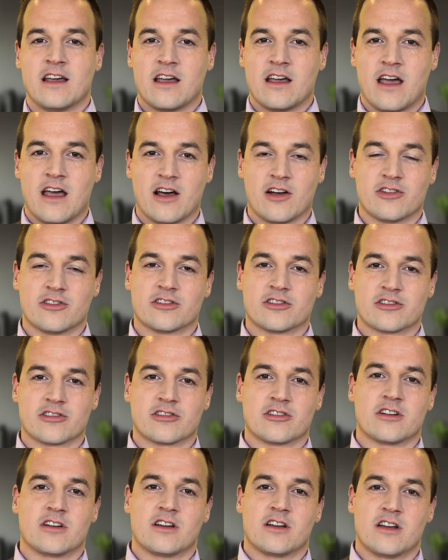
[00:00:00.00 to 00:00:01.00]

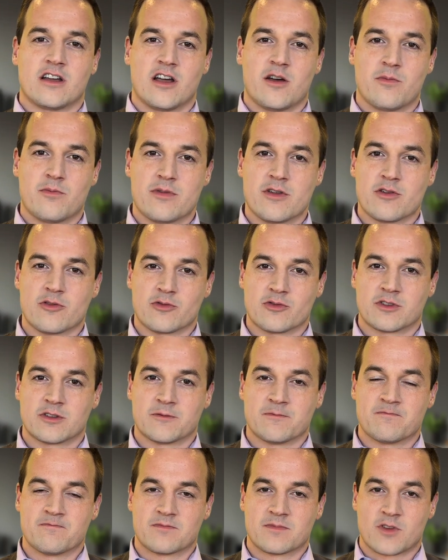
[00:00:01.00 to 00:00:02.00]
elder abuse.
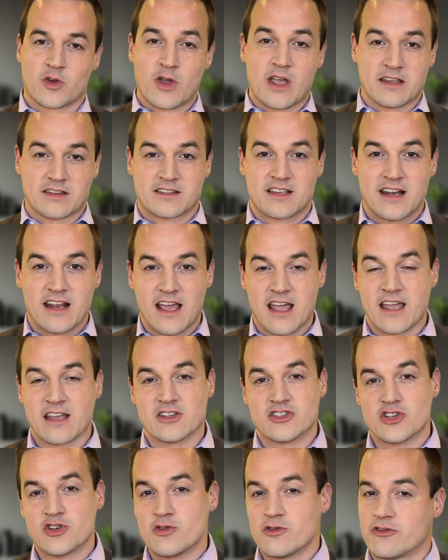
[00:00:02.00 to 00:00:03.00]
So yes, today,
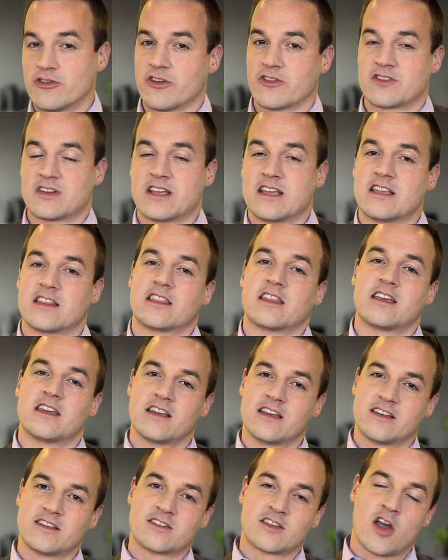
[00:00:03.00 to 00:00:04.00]
June 15th,
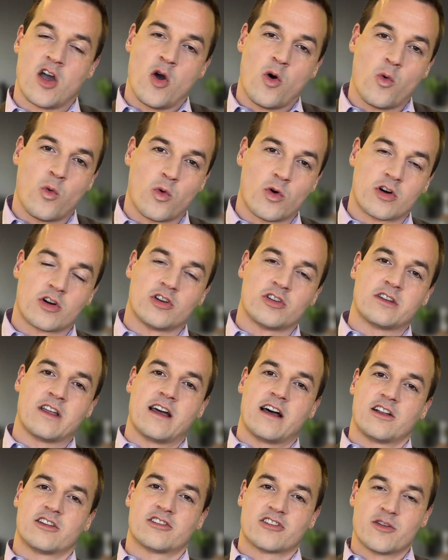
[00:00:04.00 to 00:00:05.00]
is World
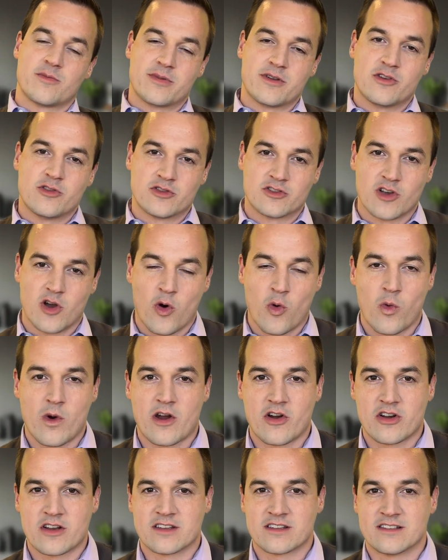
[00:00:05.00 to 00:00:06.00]
Elder Abuse
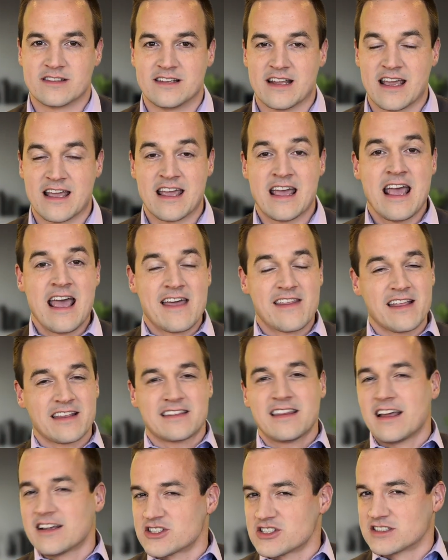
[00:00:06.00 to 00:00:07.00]
Awareness Day. And that's
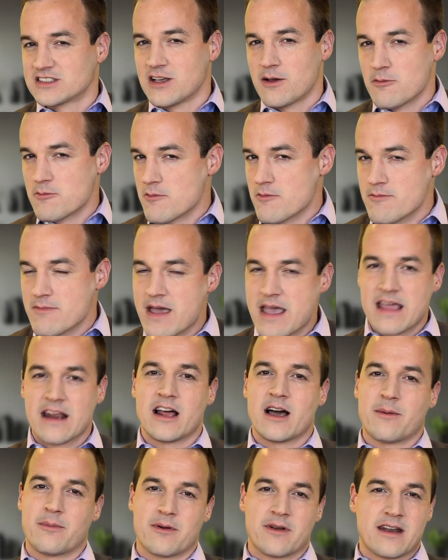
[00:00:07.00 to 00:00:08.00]
not just some
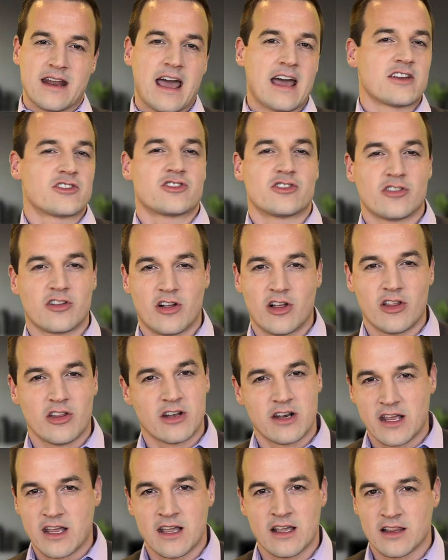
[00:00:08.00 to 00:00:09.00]
made-up national
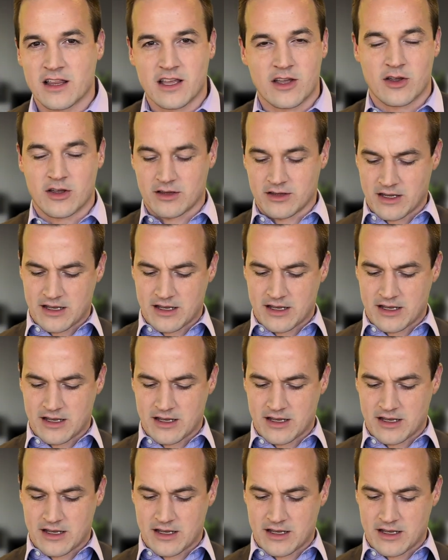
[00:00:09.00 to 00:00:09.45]
holiday like